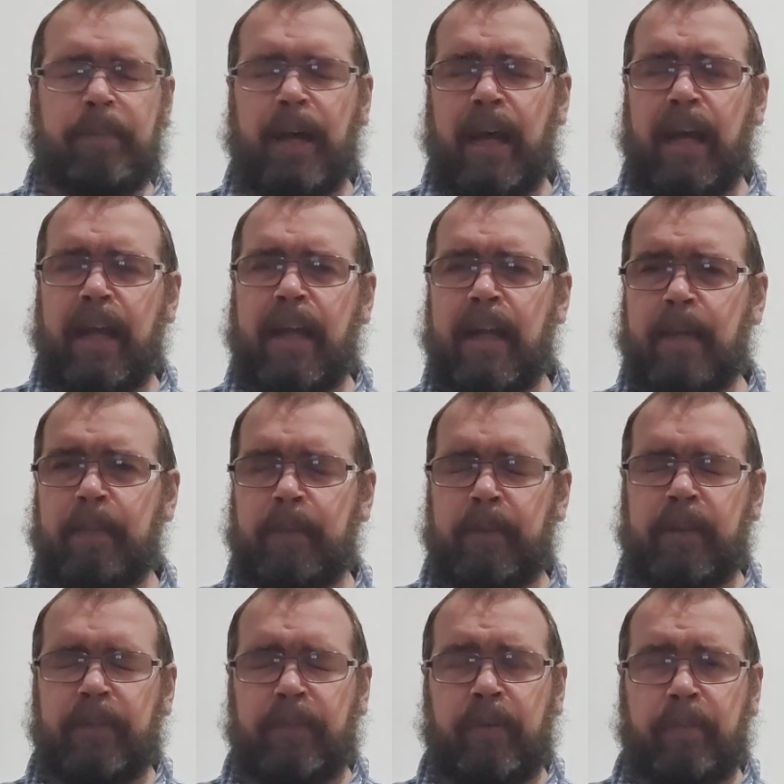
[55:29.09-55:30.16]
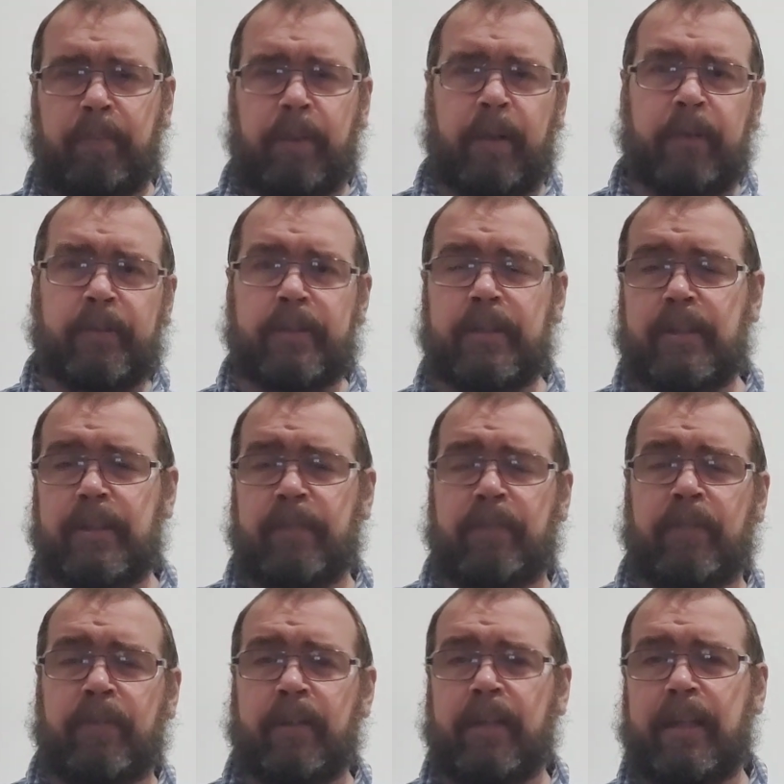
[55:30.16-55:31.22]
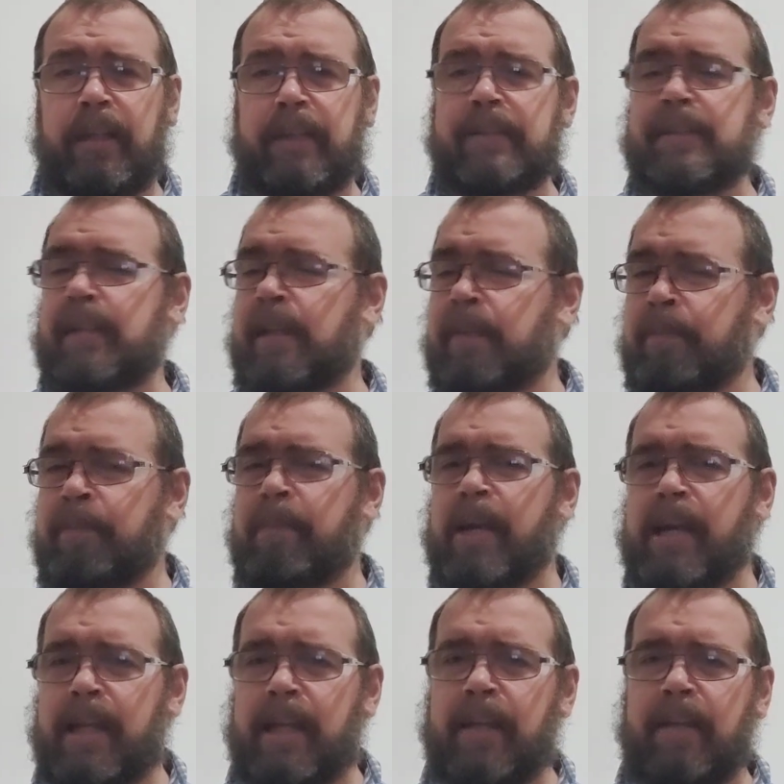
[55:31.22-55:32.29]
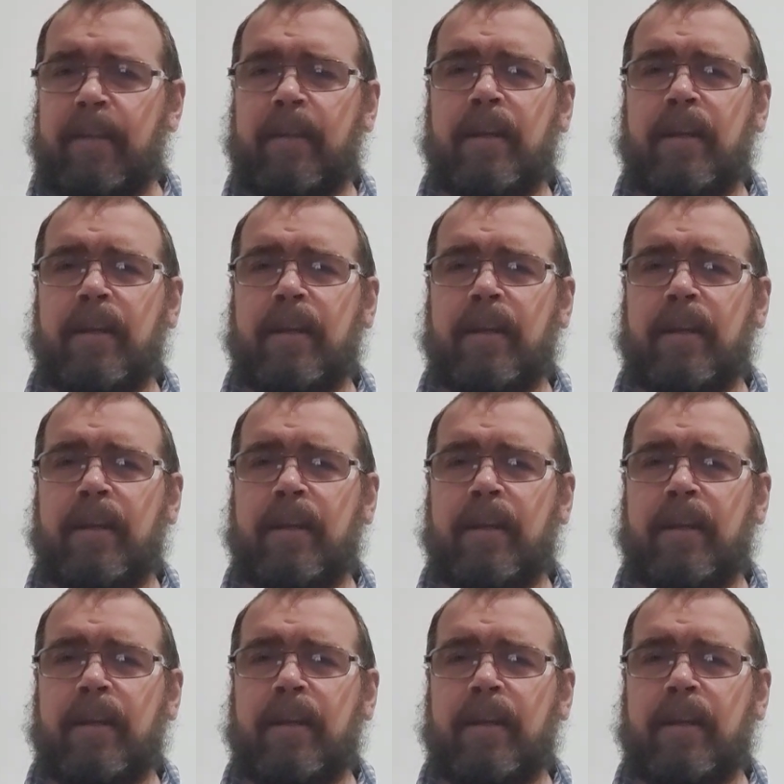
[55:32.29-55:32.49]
buy a couple different barrels of different lengths and make it